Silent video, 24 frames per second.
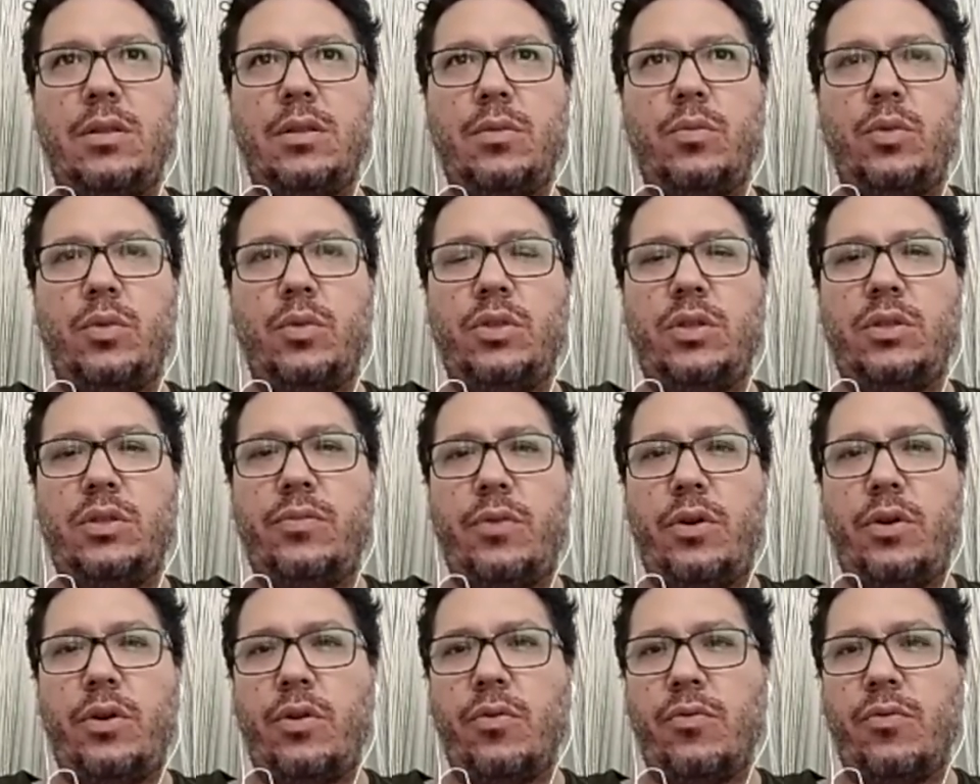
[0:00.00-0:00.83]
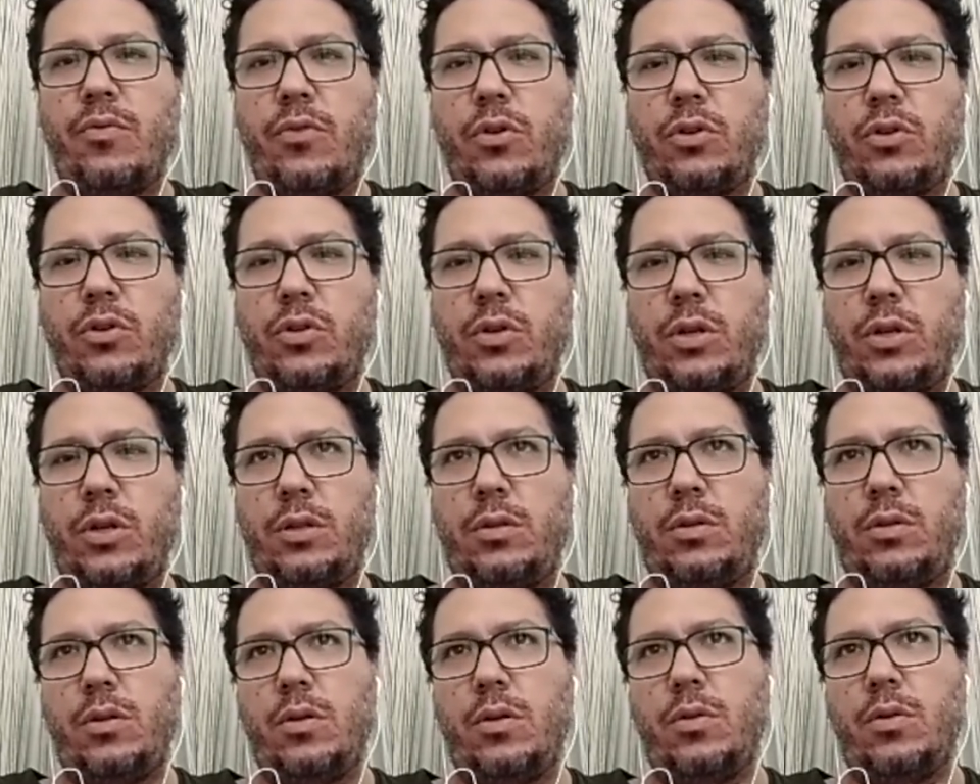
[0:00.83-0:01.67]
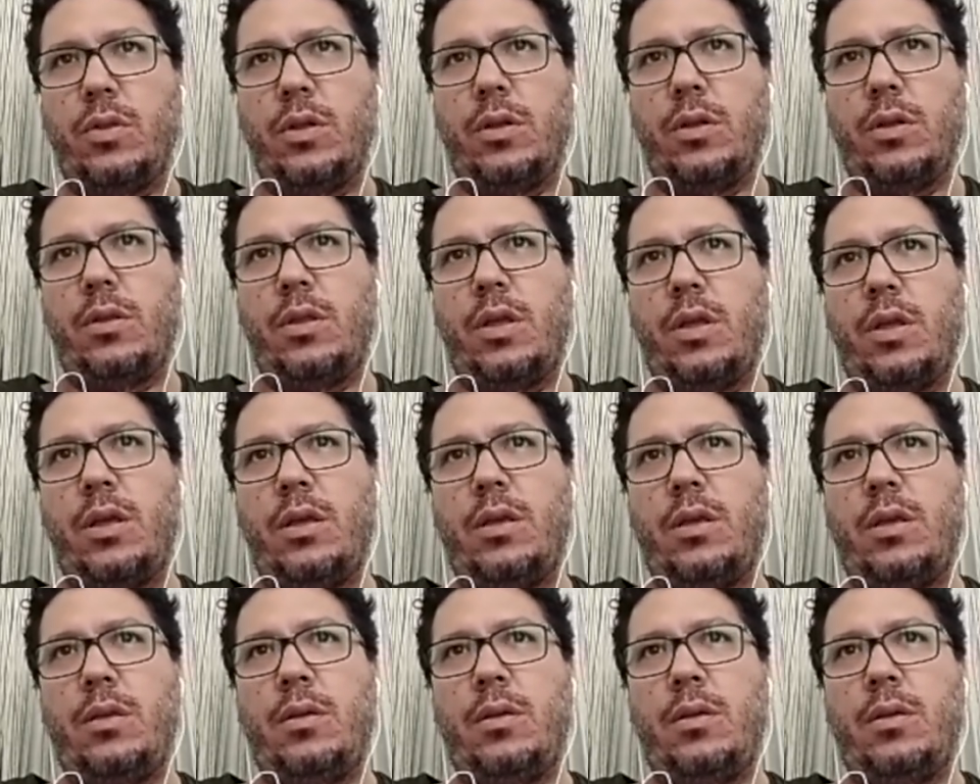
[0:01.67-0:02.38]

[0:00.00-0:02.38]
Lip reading: which is very unfortunate, you know, they